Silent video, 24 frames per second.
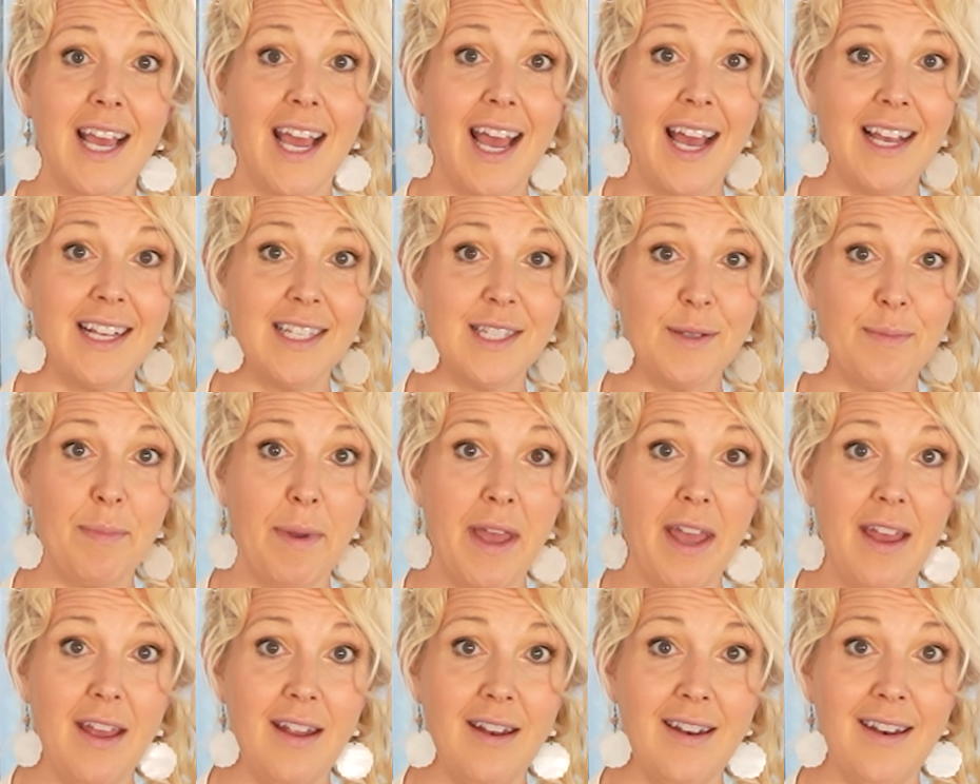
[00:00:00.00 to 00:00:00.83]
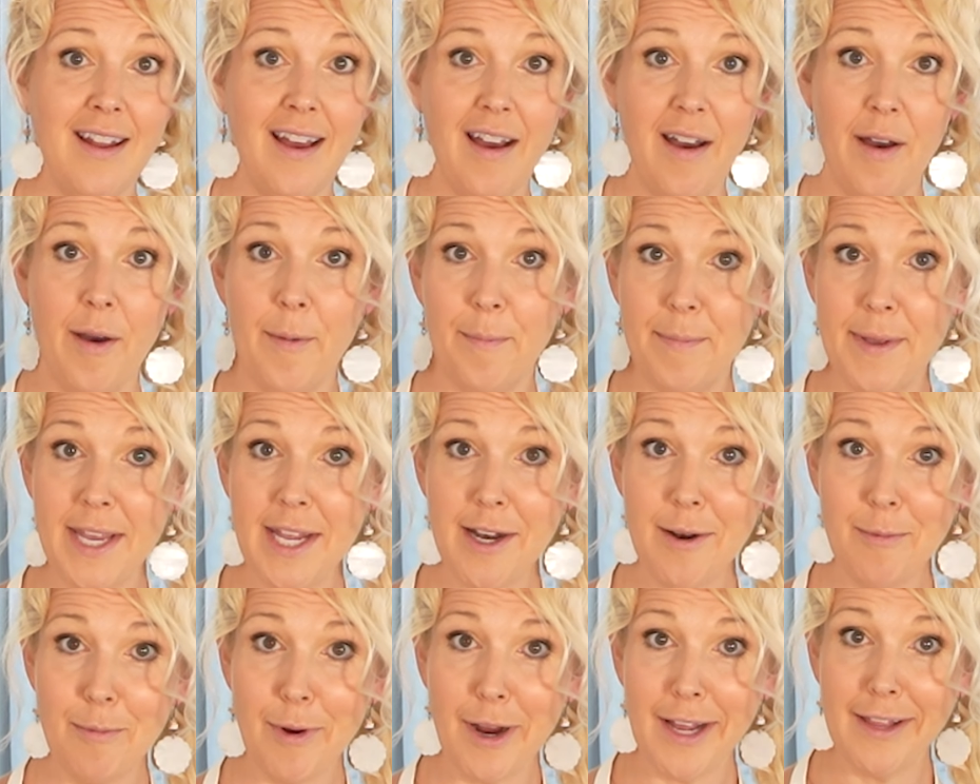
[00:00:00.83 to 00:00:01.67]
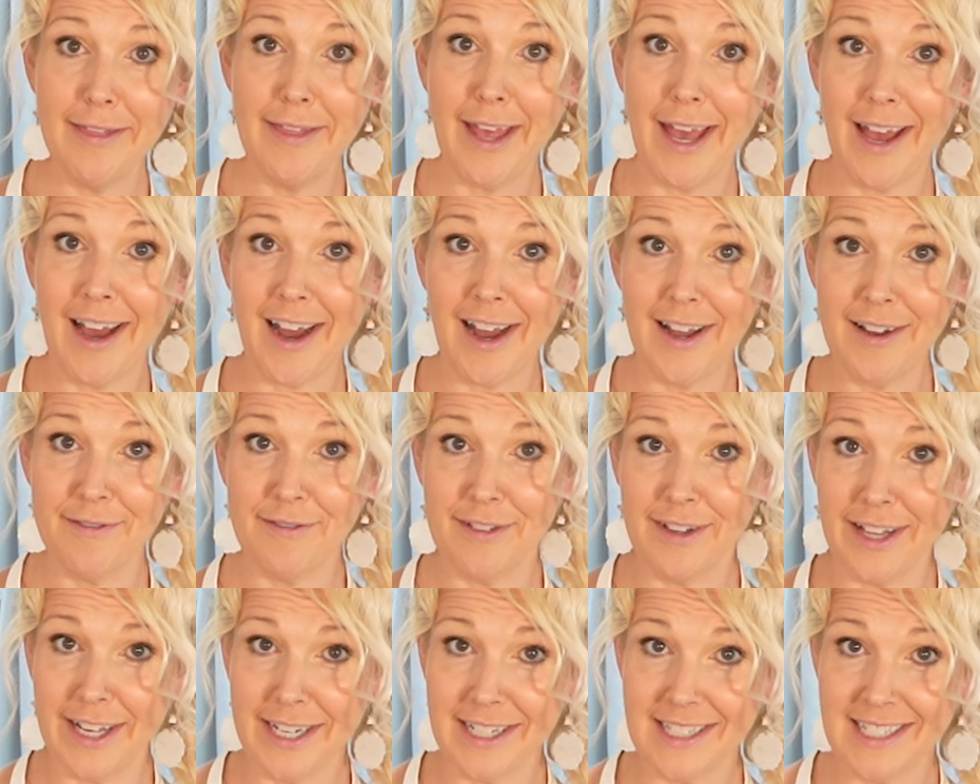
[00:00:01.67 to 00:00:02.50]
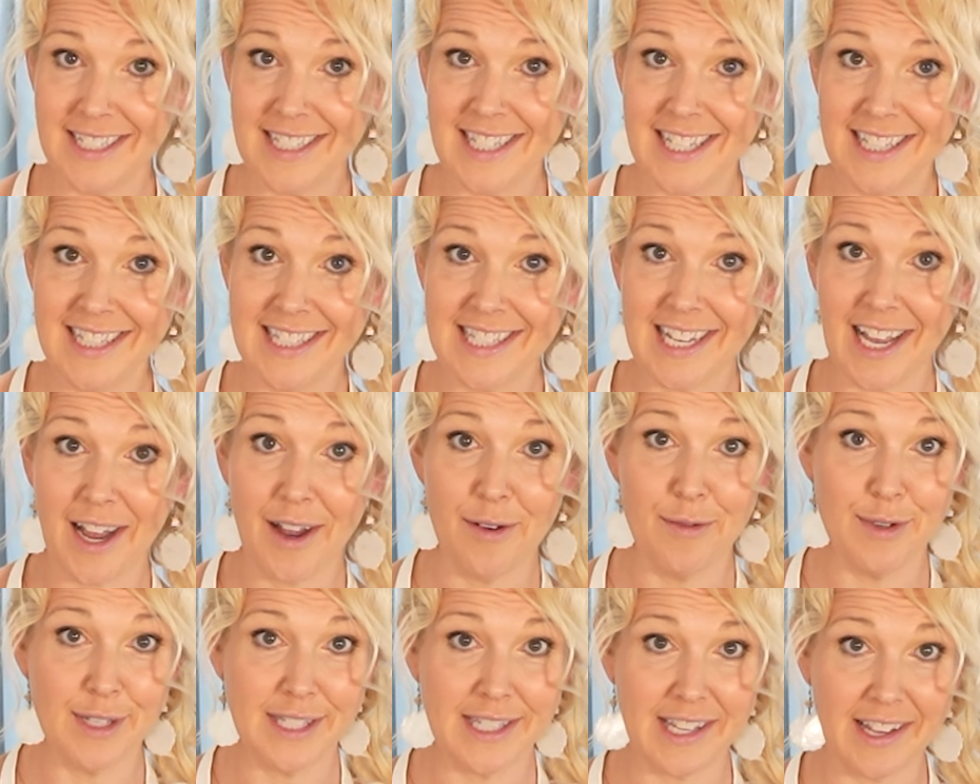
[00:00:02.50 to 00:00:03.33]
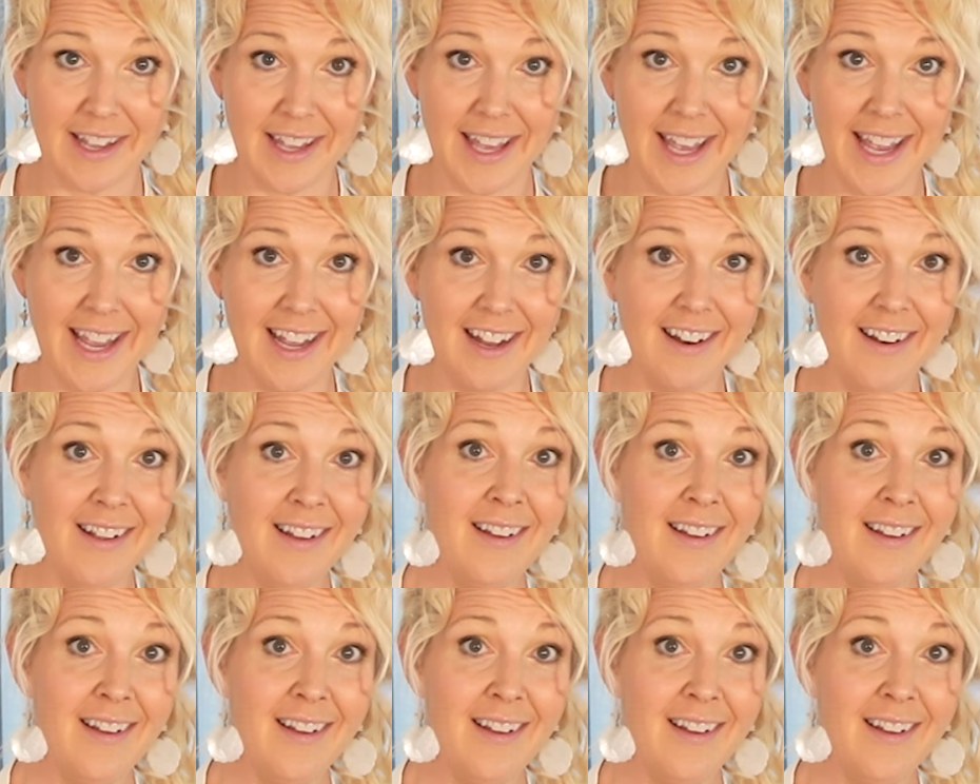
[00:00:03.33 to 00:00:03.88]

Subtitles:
has been a pita bread that I've liked since I was a kid,